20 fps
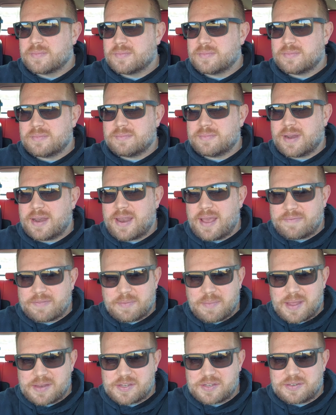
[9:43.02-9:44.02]
but I'd have to
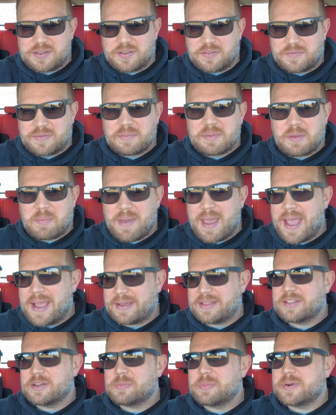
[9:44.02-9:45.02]
imagine, from the
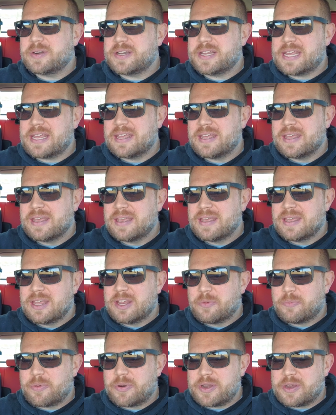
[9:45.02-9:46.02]
back, they're pretty
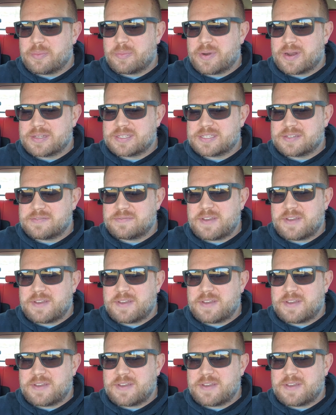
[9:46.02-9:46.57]
impressive.